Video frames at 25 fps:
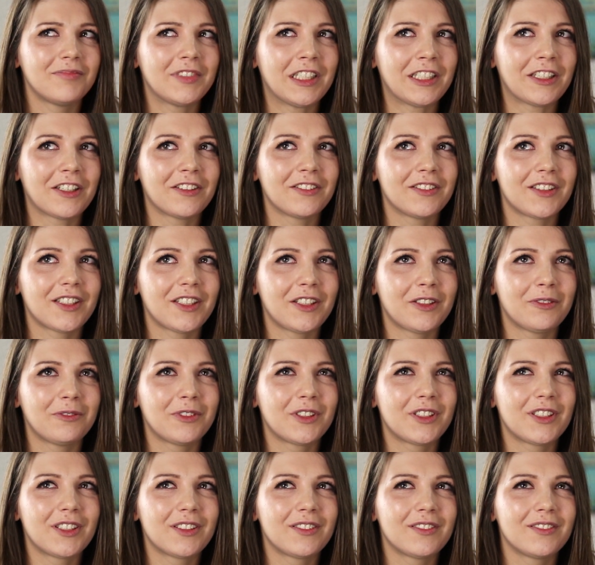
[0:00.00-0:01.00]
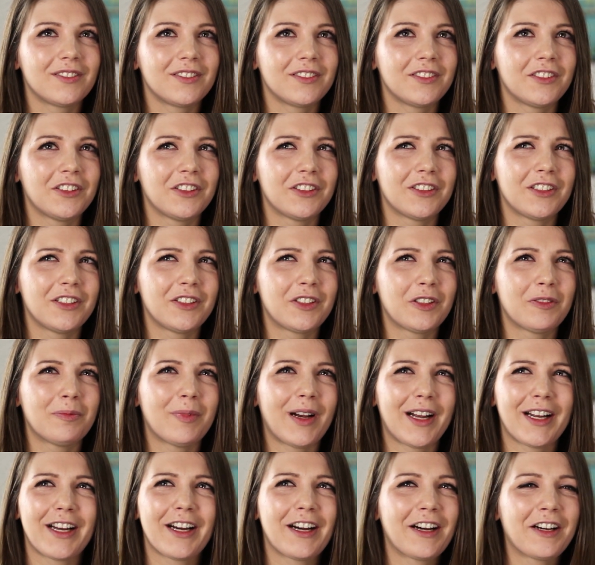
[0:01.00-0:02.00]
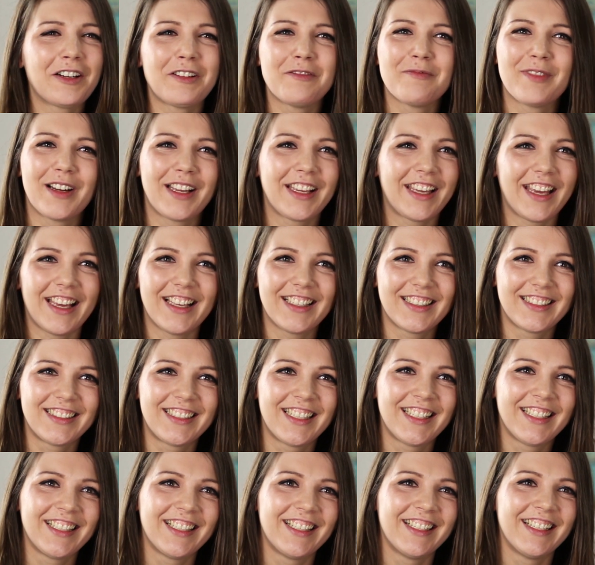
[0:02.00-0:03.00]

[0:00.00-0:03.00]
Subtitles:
you know, that you wouldn't usually do back at home, I guess.